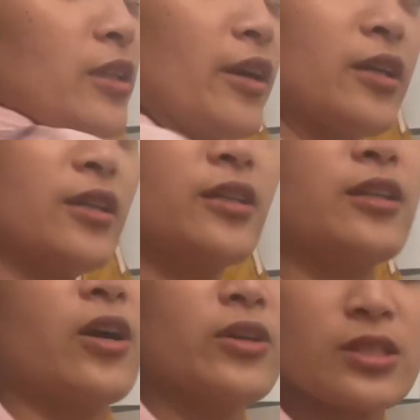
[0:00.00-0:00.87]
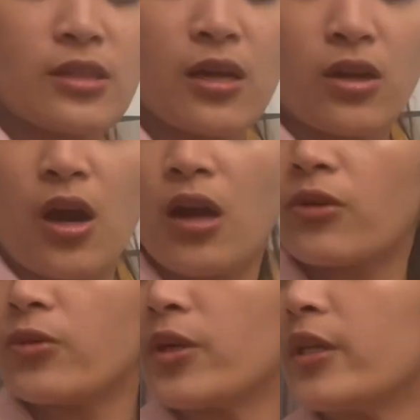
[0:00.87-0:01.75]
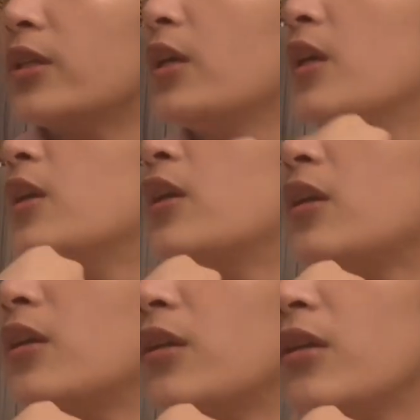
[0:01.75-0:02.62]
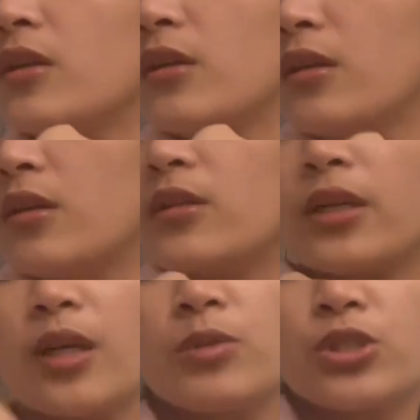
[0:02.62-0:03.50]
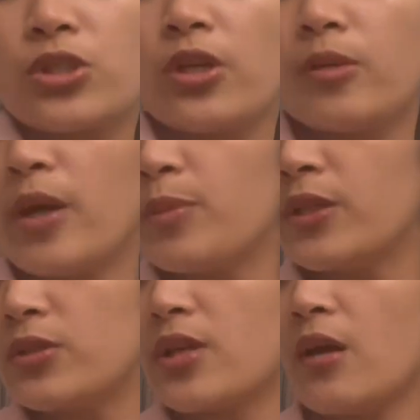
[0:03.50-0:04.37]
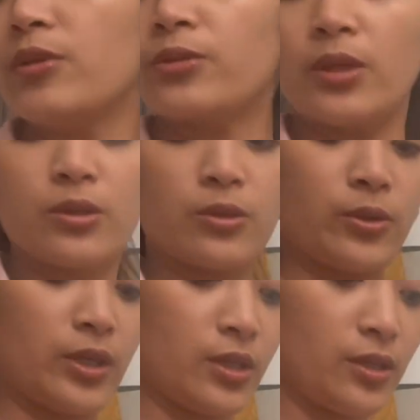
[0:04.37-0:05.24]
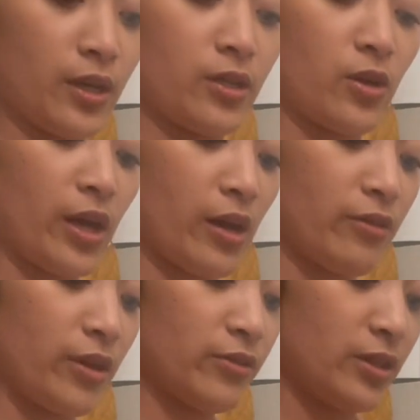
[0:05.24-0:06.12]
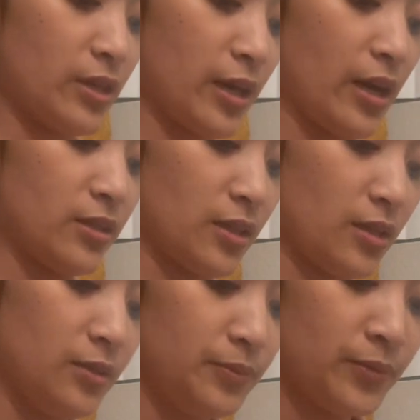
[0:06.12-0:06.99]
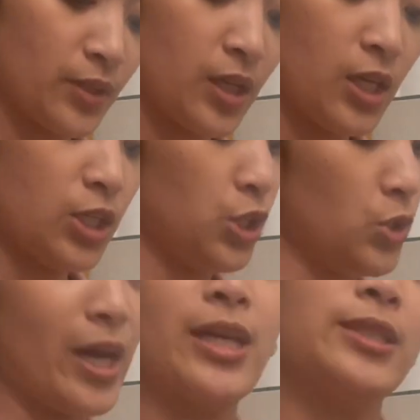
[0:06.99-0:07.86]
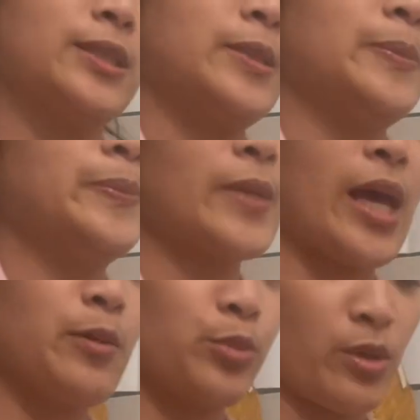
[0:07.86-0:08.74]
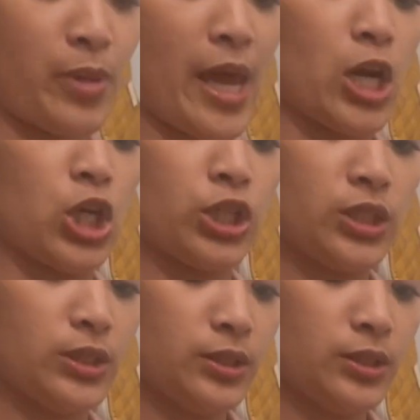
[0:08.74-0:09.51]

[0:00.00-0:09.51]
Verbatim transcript: there you know it's not awkward like i'm gonna show you my pillow tabby real quick i know i have everything handy you guys i am prepared